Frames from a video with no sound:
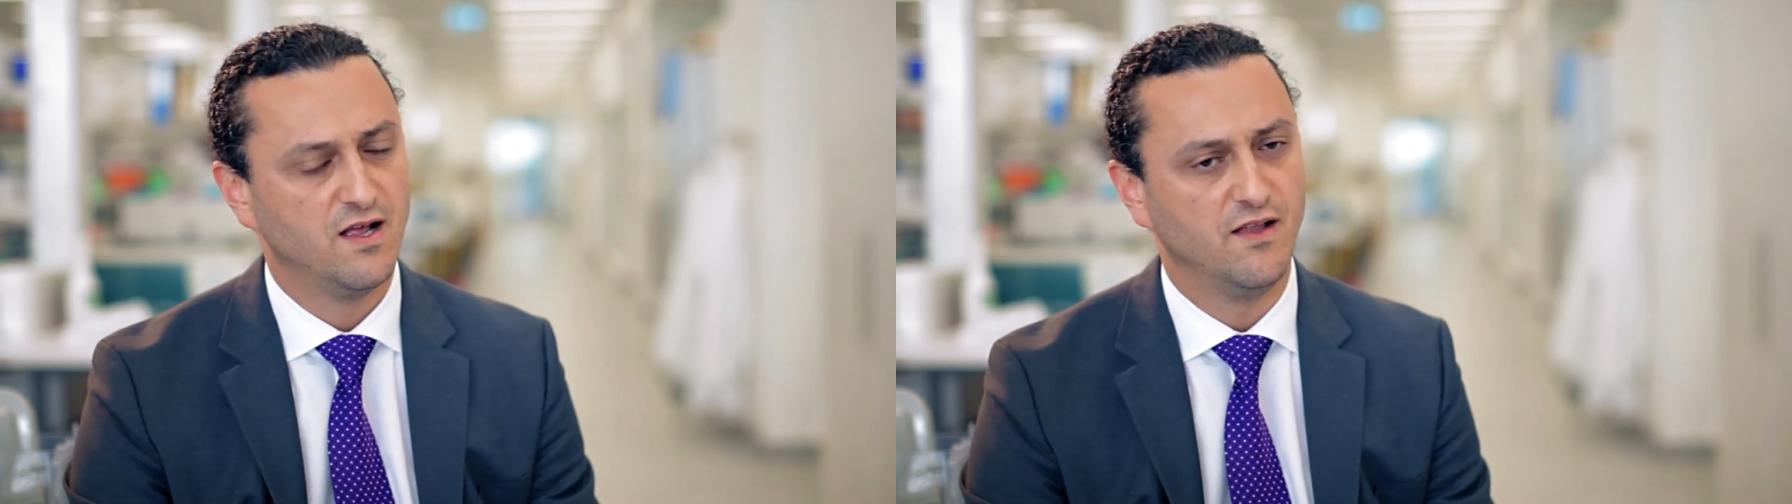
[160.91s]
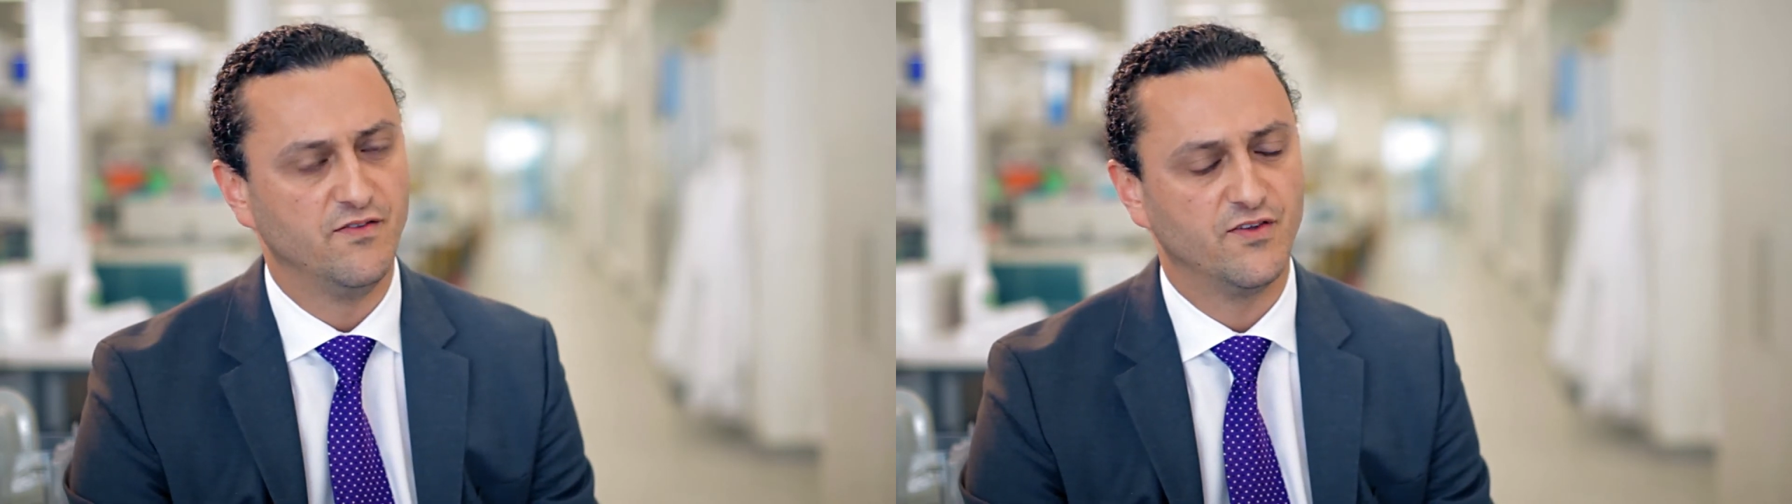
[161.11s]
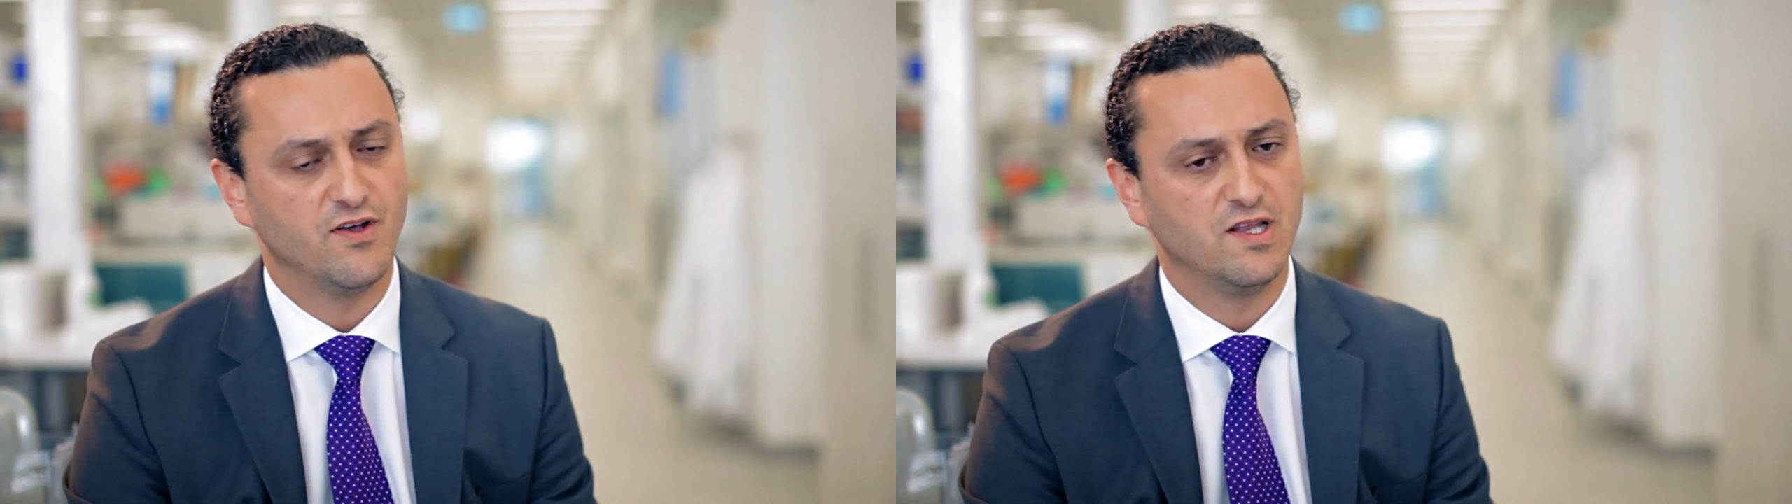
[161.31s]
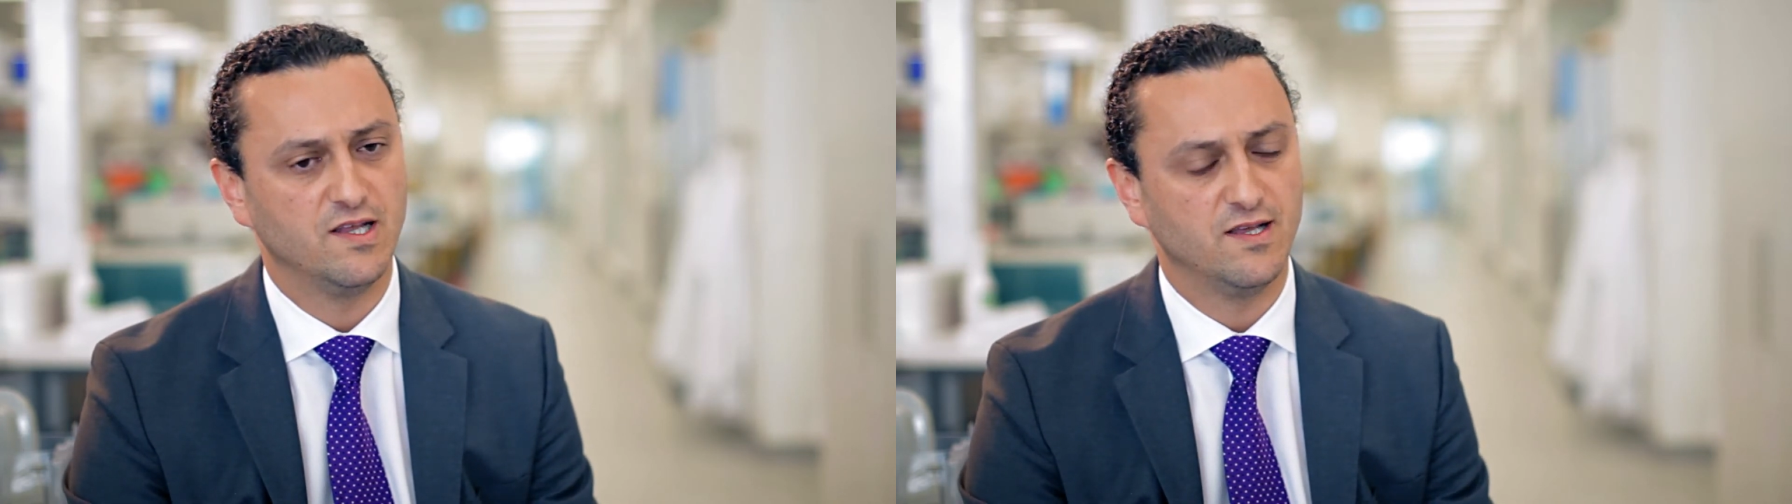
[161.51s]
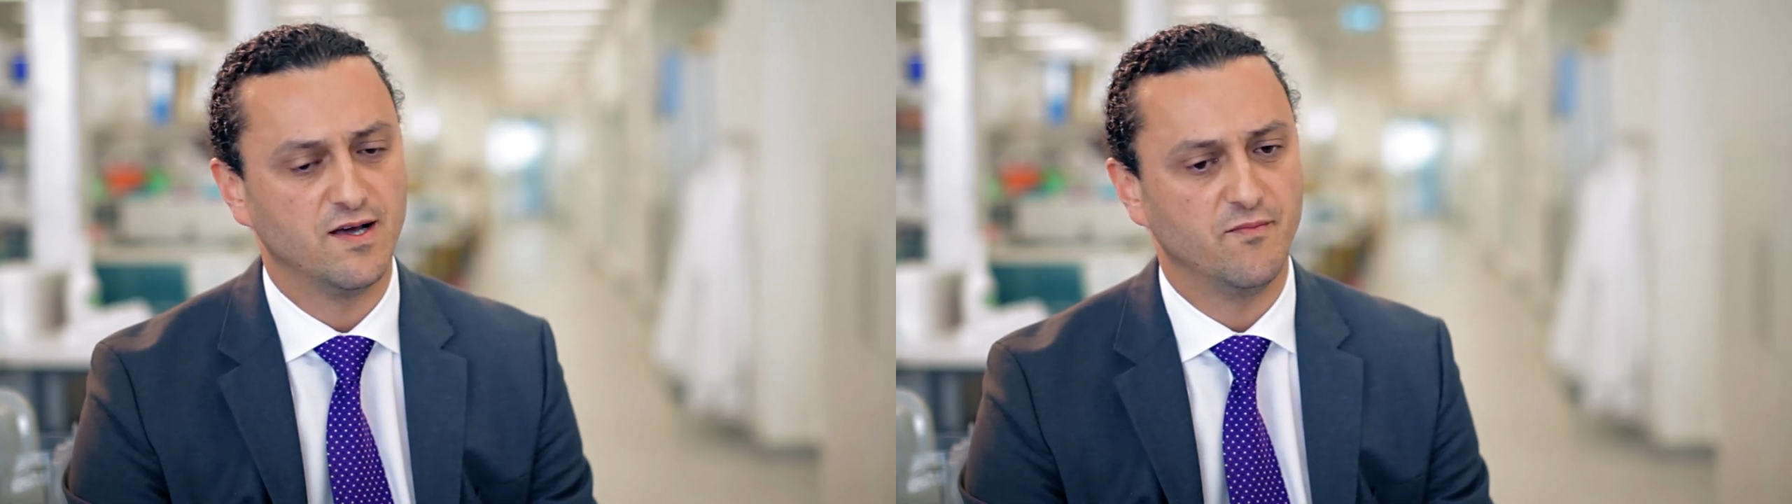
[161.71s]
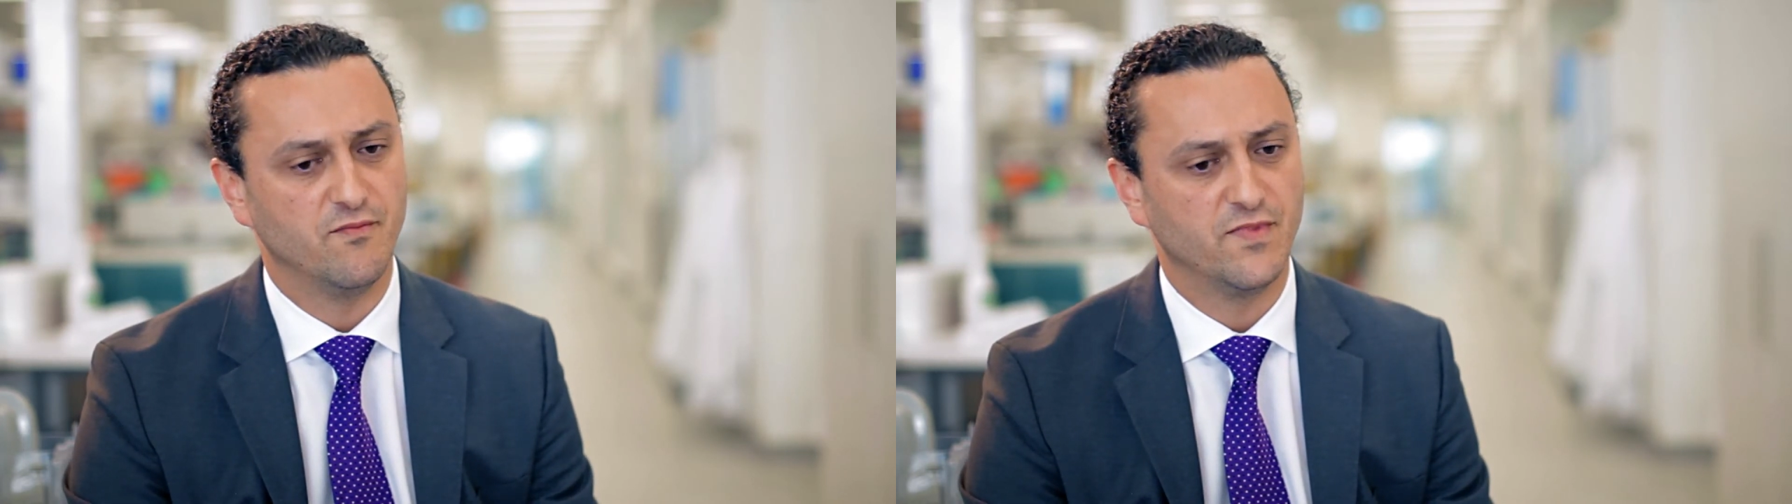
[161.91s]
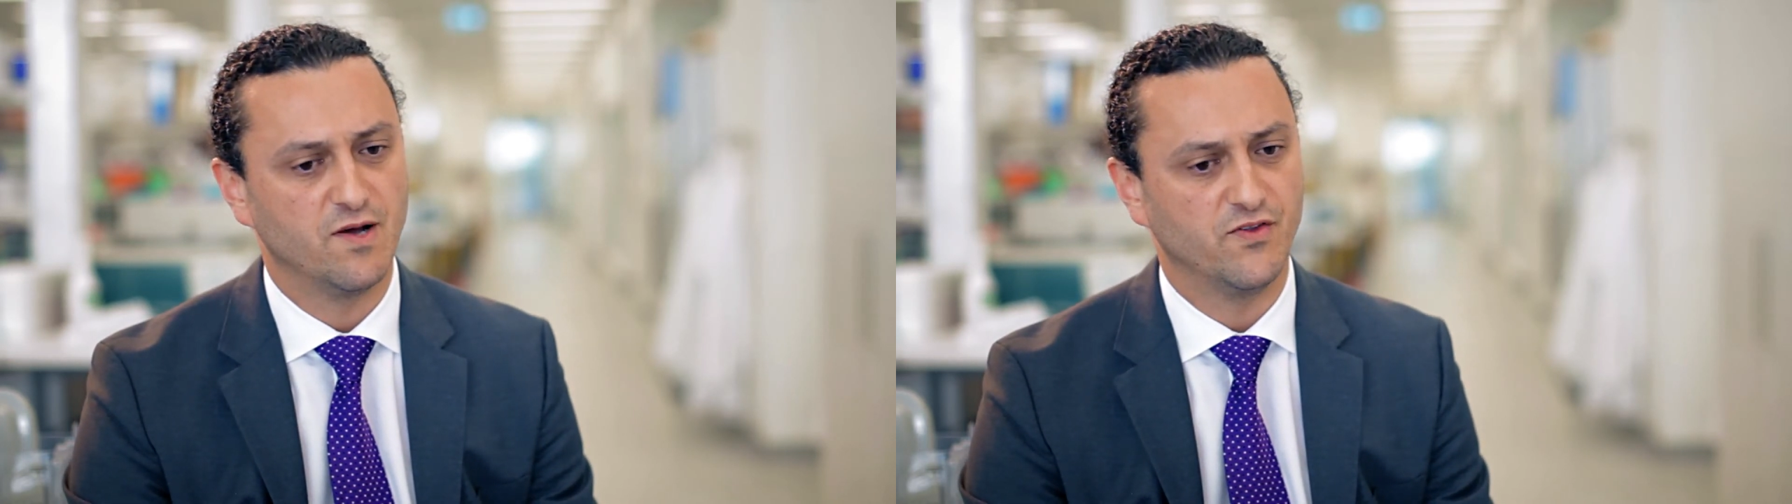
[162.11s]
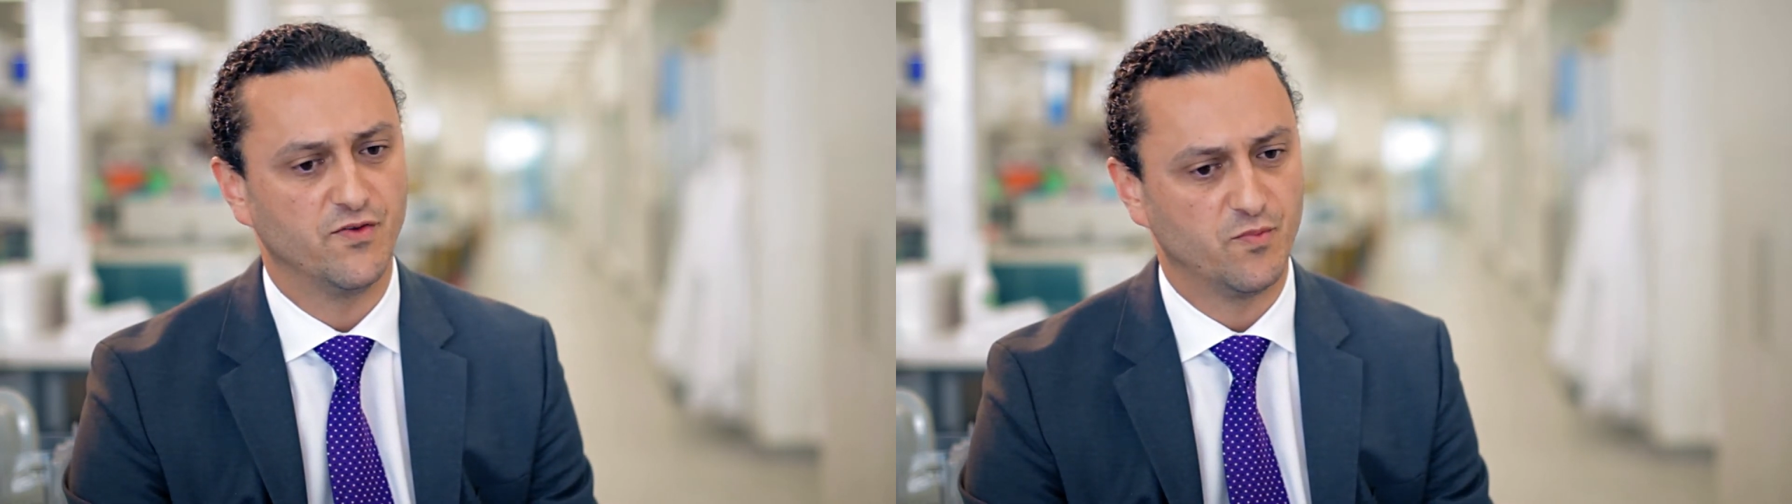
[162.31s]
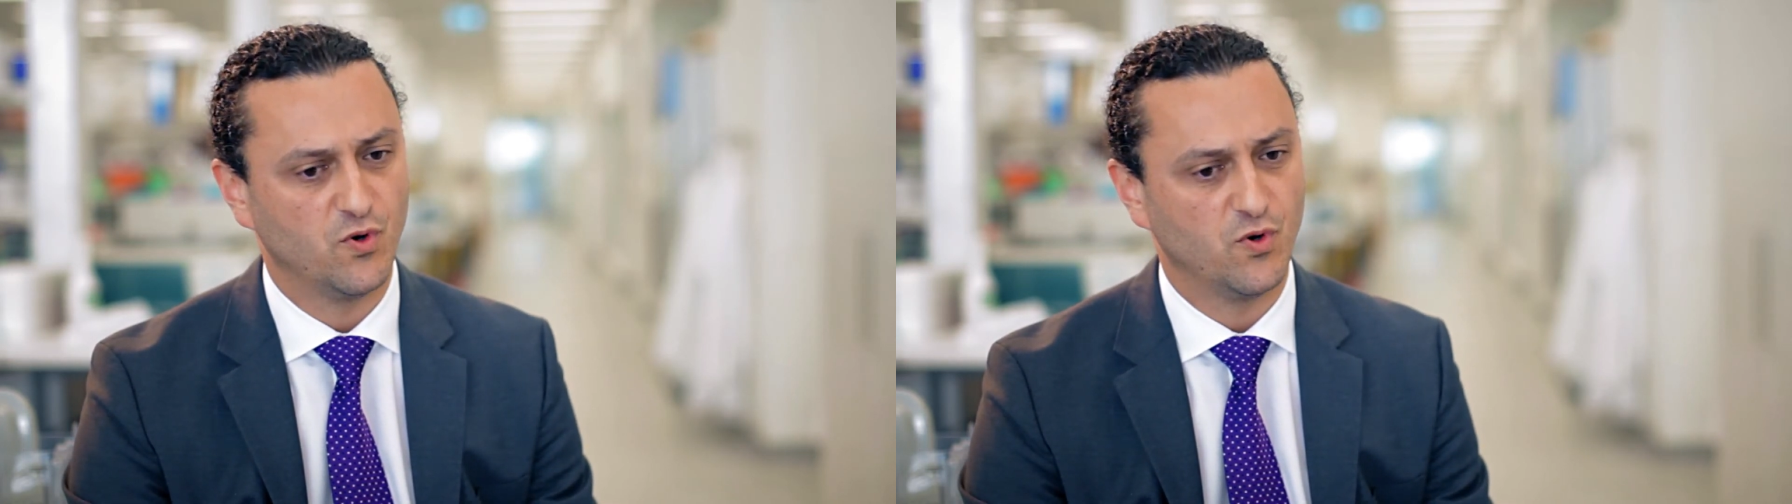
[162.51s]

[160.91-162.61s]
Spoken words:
and certainly they were